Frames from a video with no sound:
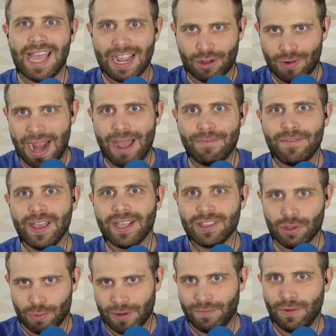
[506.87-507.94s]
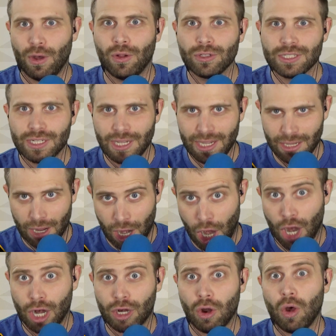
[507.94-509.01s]
that graphic, the Revolt
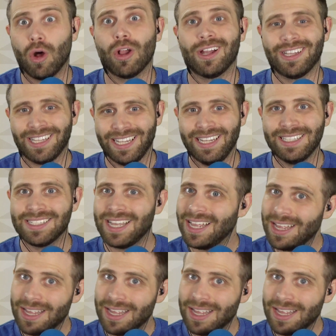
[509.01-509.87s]
are All Elite,